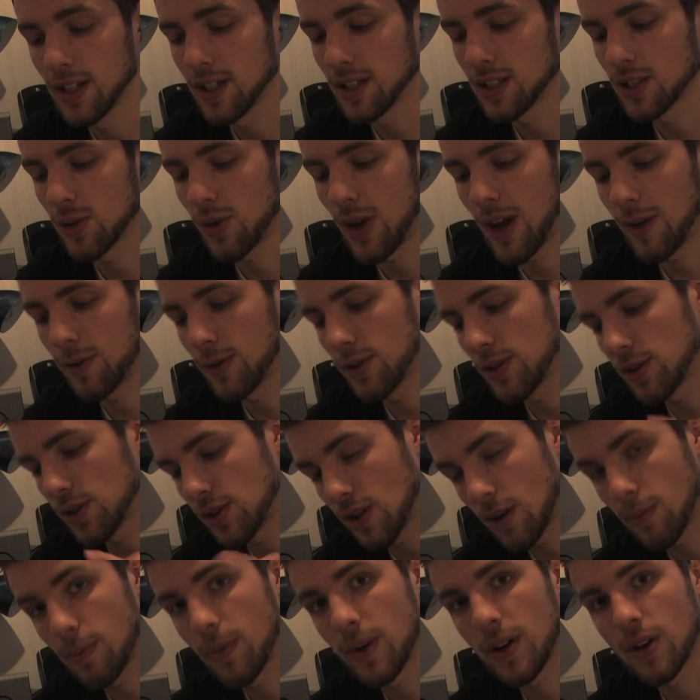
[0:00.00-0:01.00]
So you have to
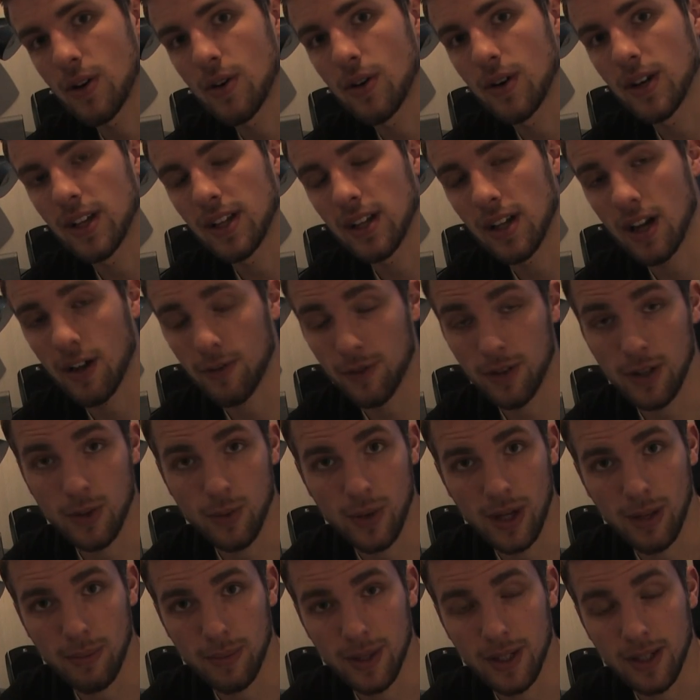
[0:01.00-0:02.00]
stop recording after
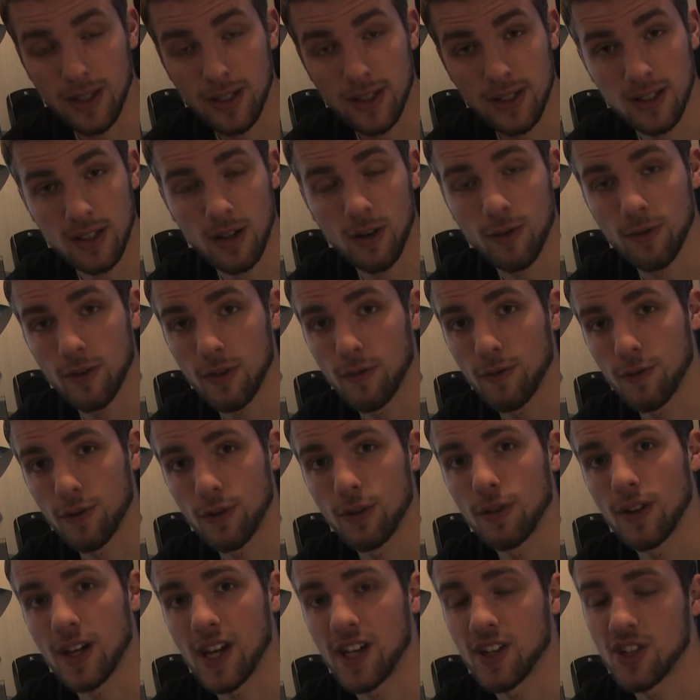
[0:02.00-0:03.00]
12 minutes of
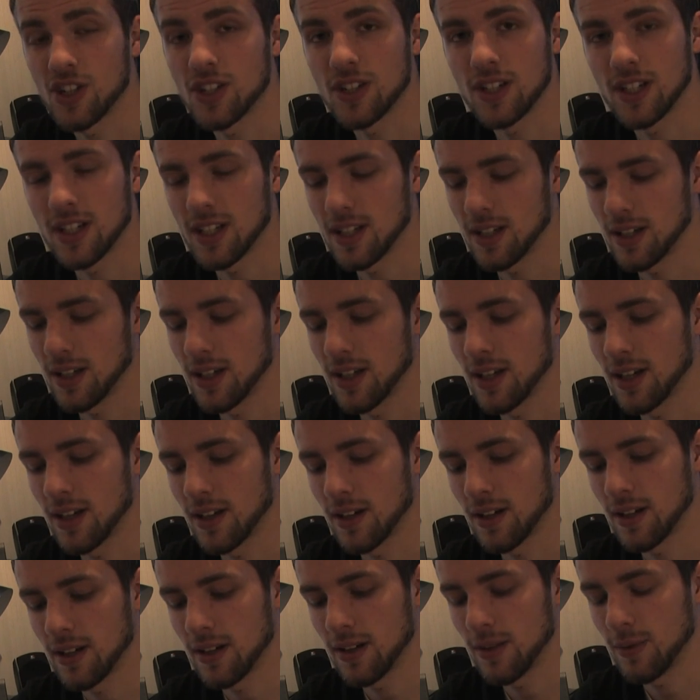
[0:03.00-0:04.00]
full HD
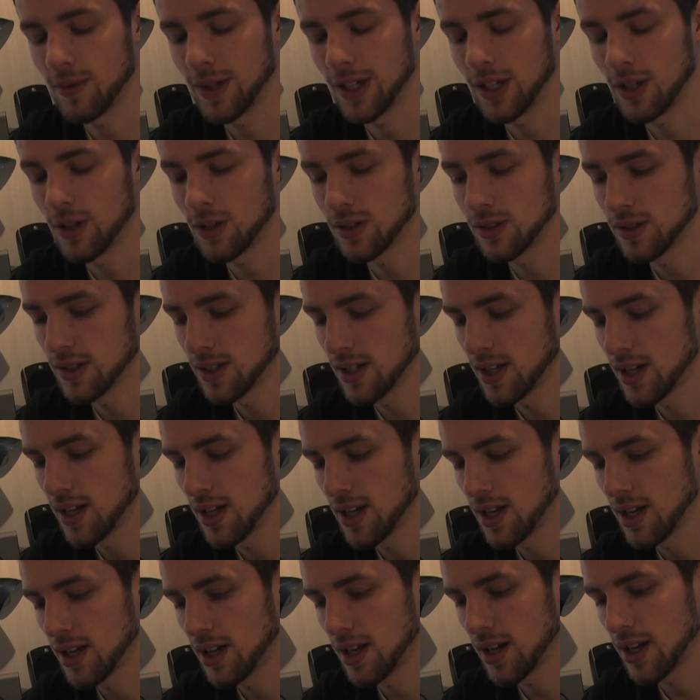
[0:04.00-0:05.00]
video.
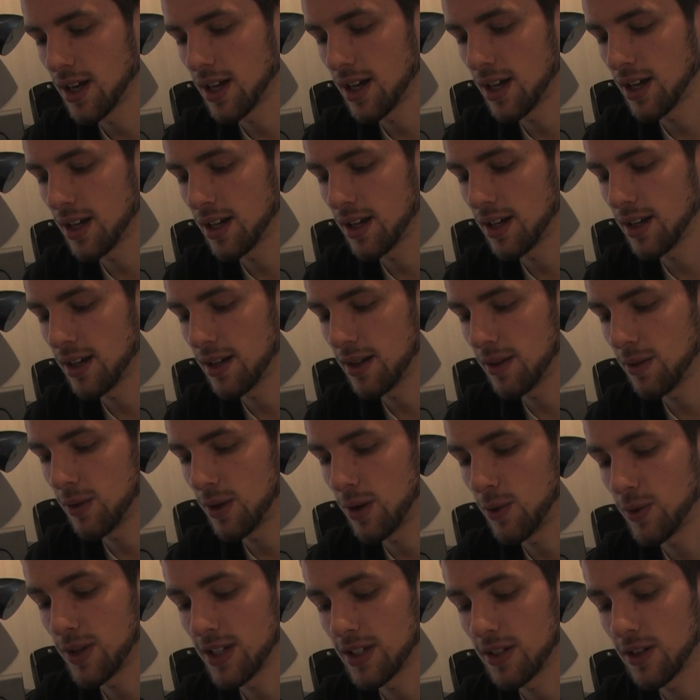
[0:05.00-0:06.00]

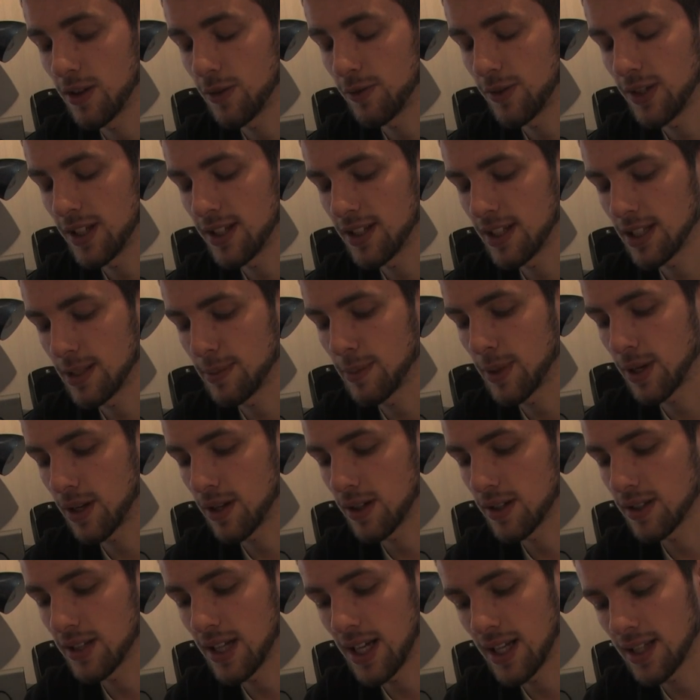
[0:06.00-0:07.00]
The reason of this is
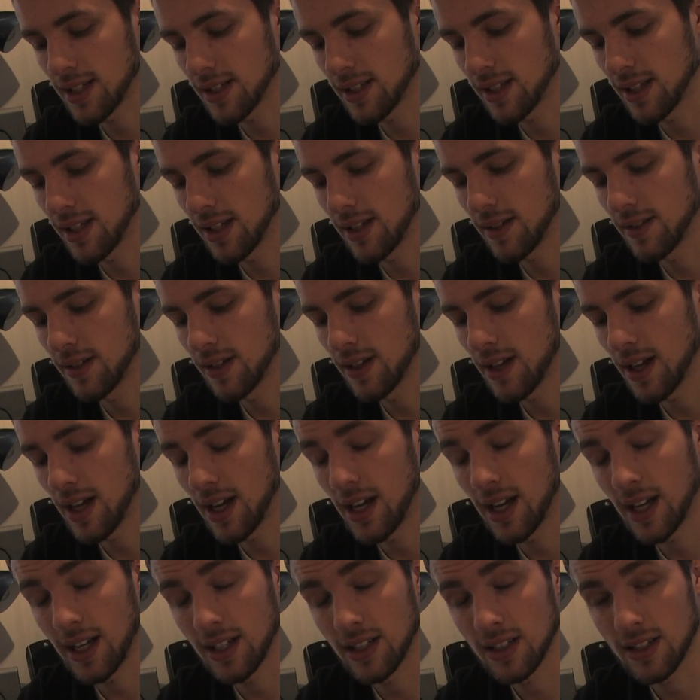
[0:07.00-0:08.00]
because the
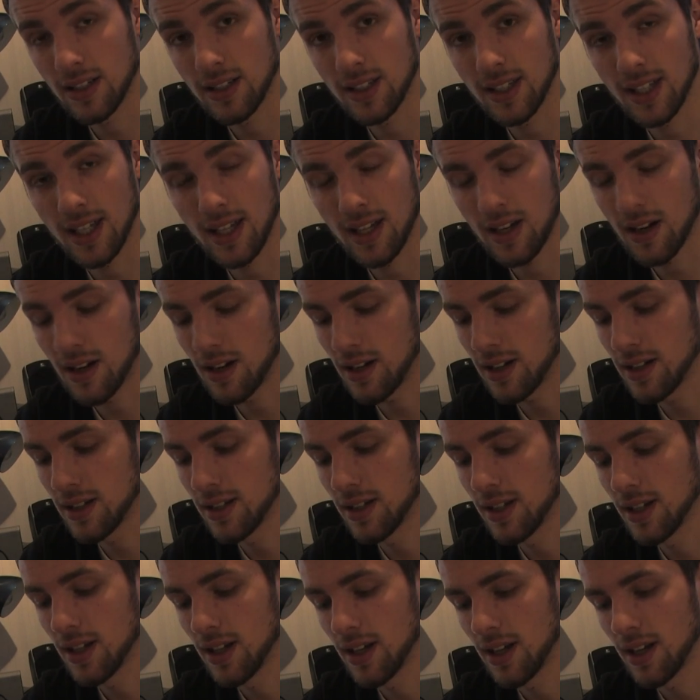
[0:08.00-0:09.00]
SDHC card
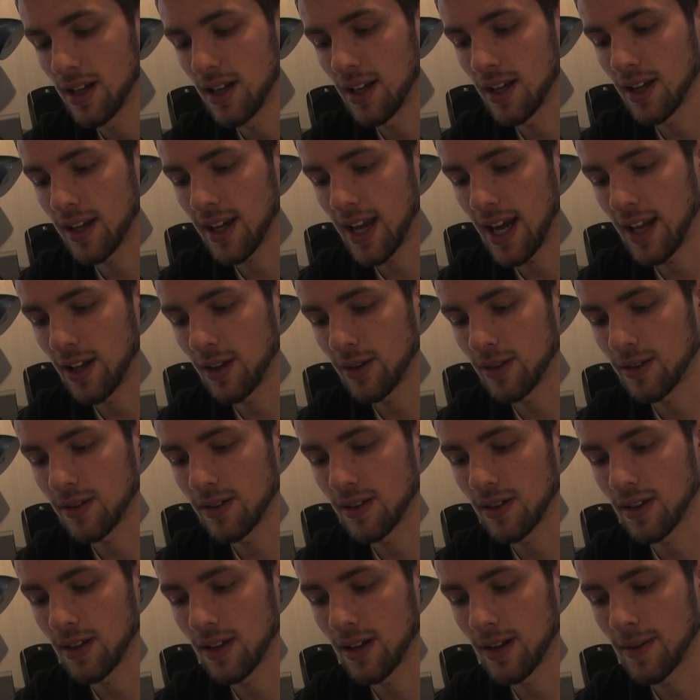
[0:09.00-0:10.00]
cannot
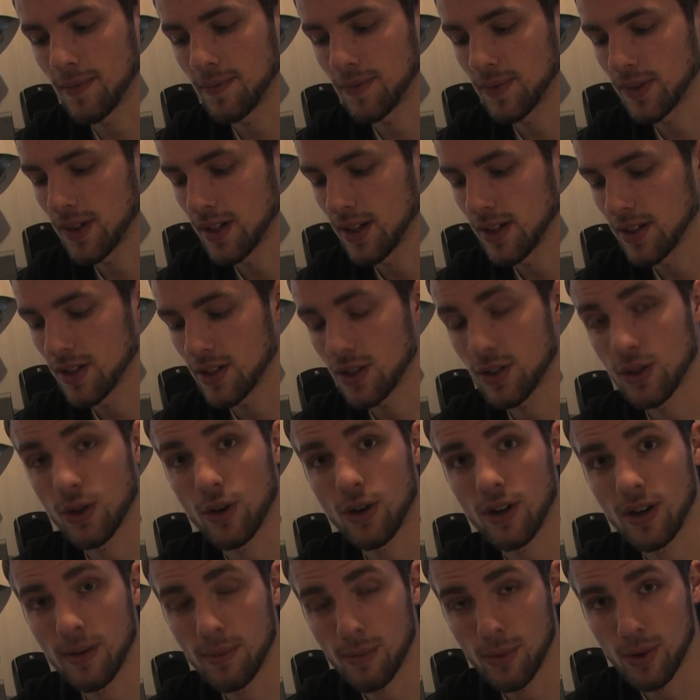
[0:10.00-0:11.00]

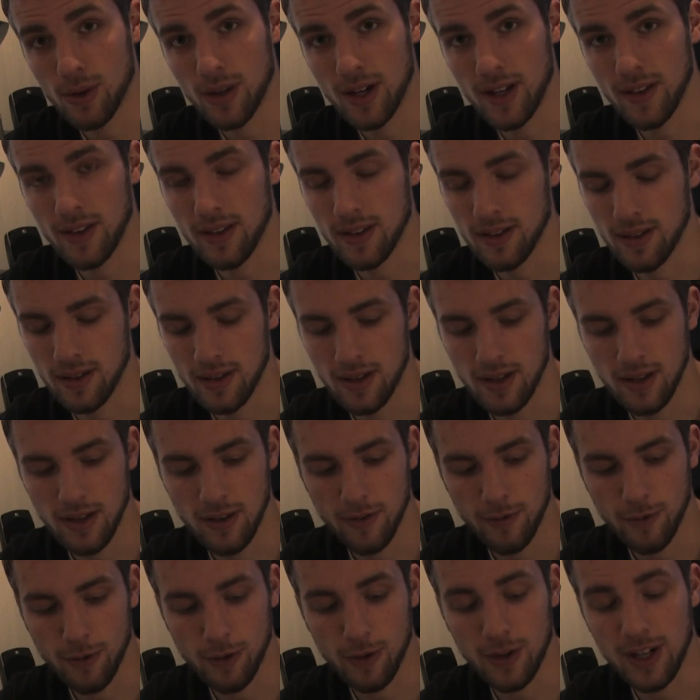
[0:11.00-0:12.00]
store more than
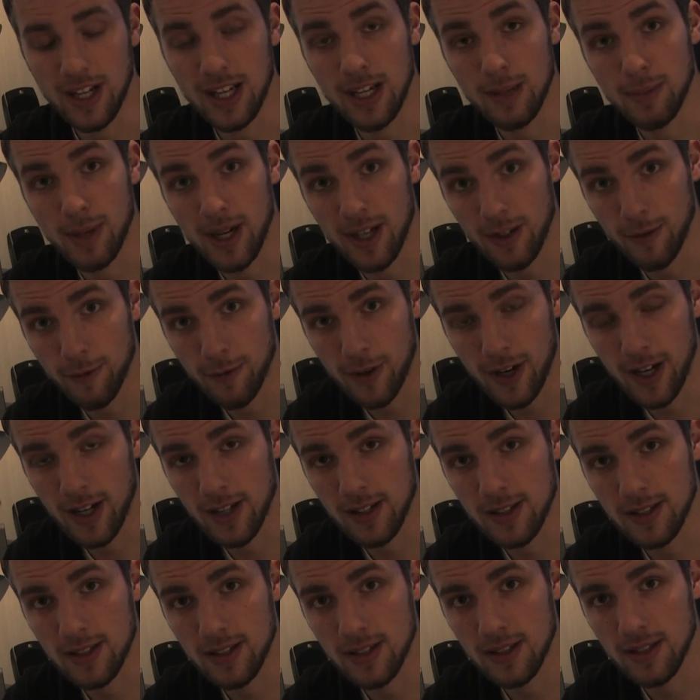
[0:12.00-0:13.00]
4 GB
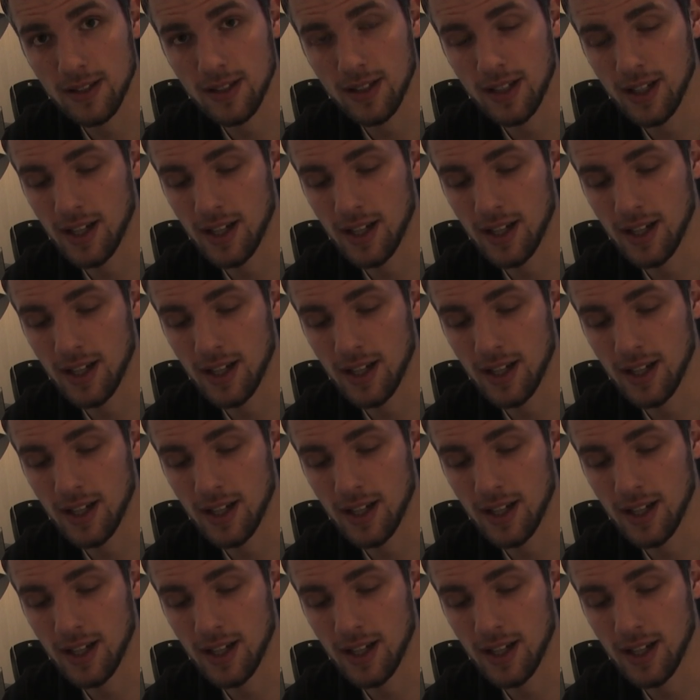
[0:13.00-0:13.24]
files.